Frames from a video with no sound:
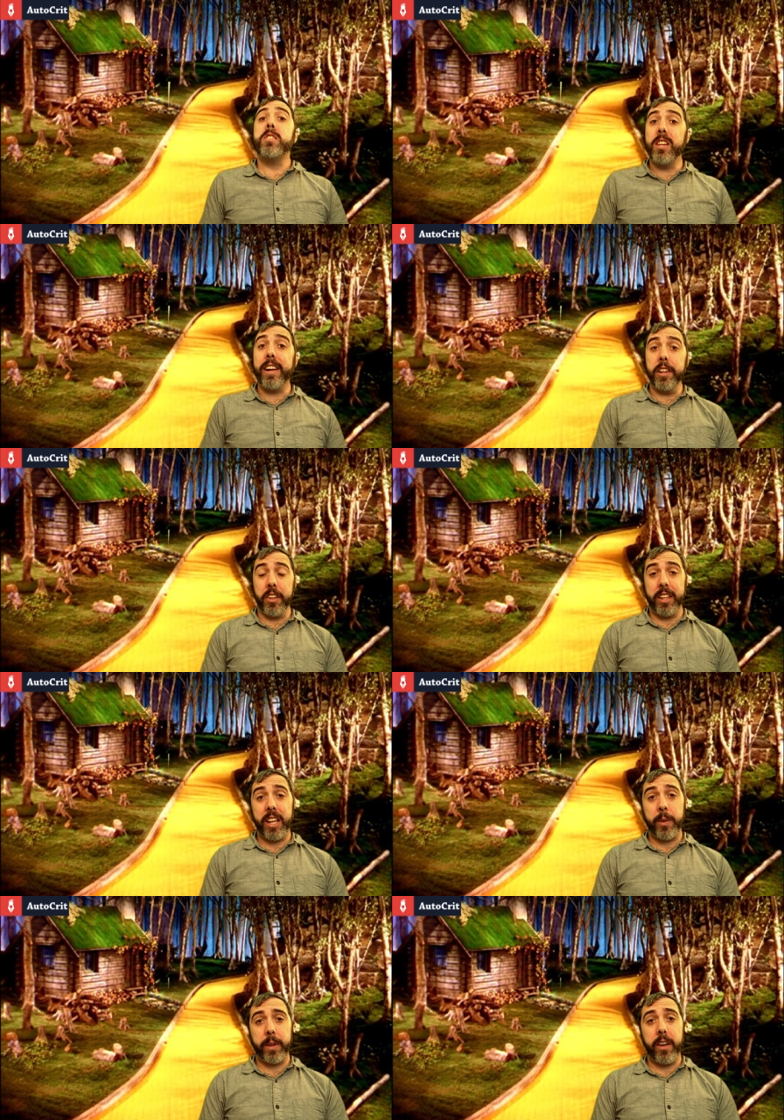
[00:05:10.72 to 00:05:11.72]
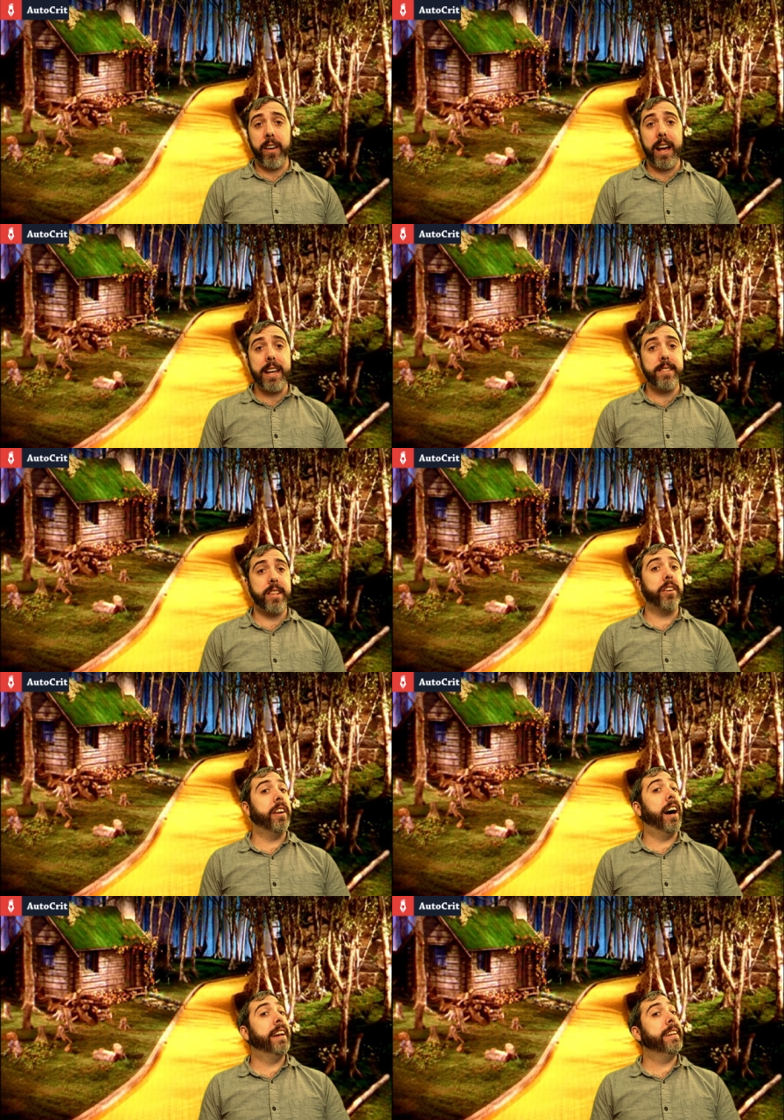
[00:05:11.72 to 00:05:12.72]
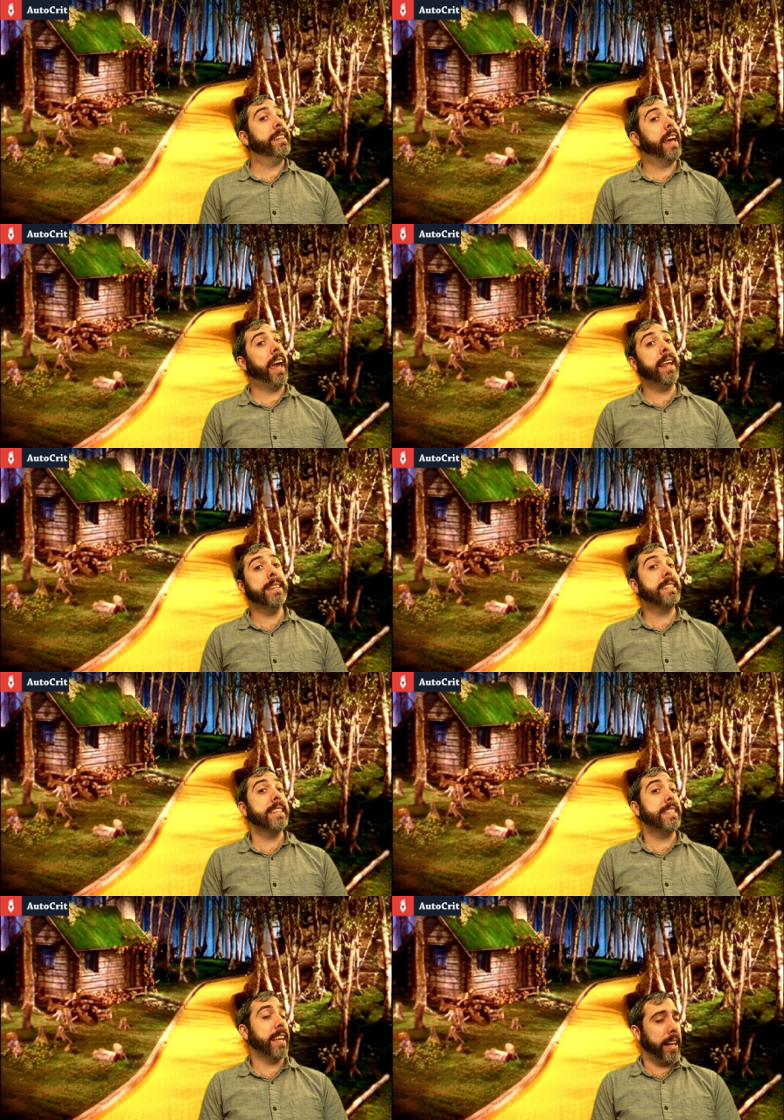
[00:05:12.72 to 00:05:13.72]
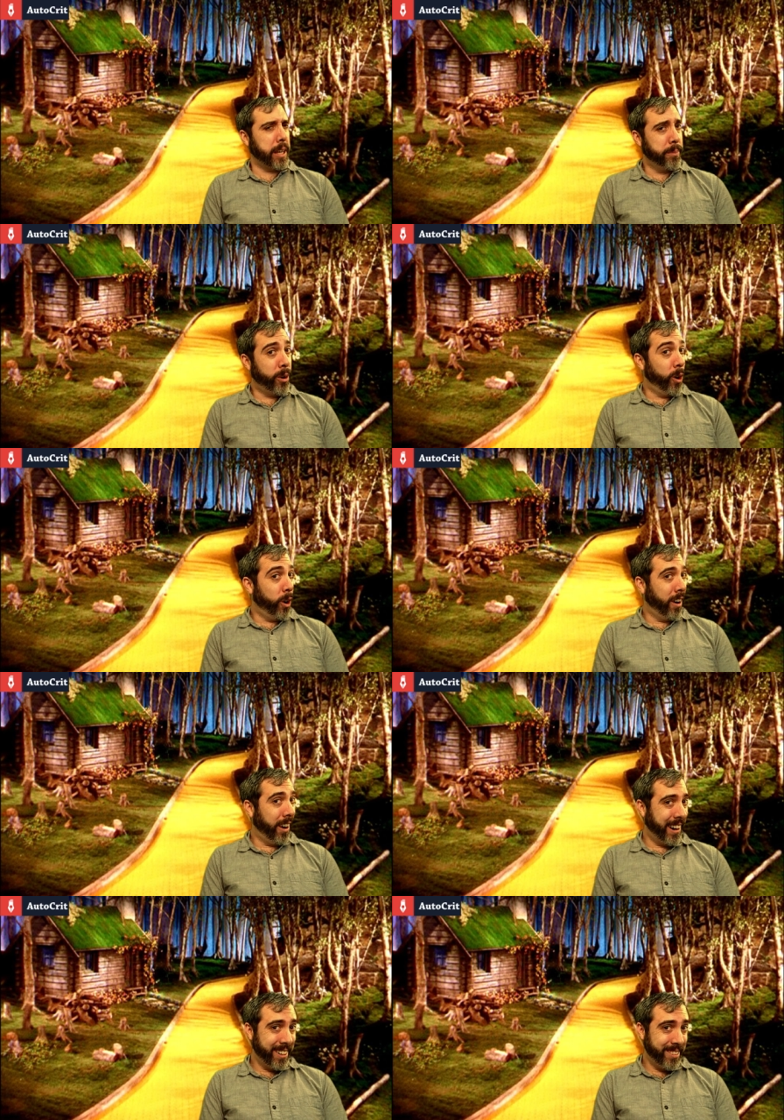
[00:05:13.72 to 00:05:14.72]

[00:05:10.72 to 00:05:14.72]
Suddenly they realize they're not in Kansas anymore.